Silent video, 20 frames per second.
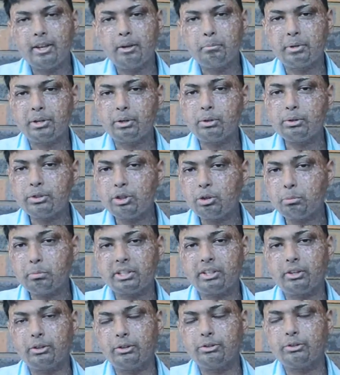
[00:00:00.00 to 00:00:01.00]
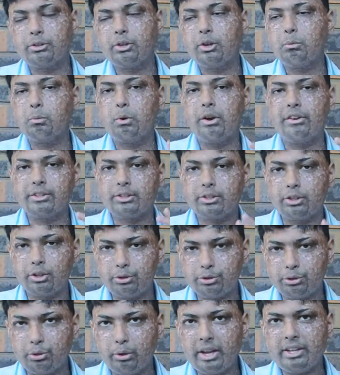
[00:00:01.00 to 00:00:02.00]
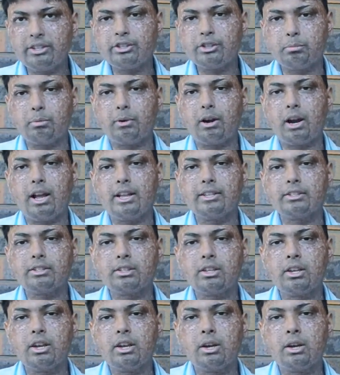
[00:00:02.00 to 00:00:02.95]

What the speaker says: but also because we're a social enterprise.